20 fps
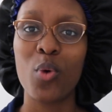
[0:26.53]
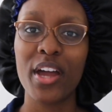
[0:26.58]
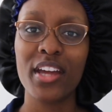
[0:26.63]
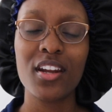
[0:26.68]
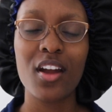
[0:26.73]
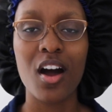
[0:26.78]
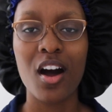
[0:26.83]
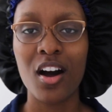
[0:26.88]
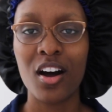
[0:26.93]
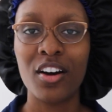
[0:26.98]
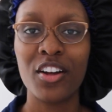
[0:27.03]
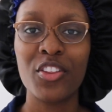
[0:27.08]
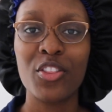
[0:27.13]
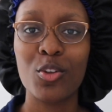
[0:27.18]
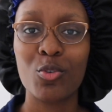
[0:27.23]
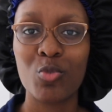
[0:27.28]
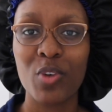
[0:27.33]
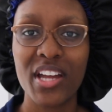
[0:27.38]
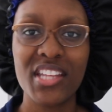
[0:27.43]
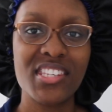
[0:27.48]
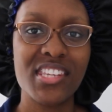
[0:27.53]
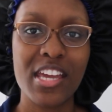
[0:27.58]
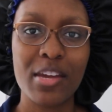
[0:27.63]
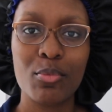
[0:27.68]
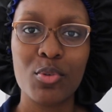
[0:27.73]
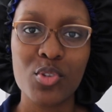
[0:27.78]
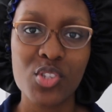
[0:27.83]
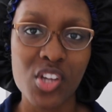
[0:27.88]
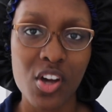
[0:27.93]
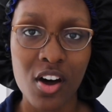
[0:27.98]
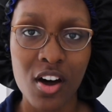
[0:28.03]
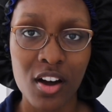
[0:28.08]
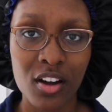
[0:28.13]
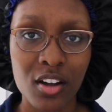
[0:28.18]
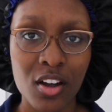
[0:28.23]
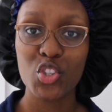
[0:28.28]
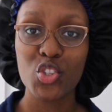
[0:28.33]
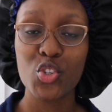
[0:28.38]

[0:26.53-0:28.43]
went on the Red Table Talk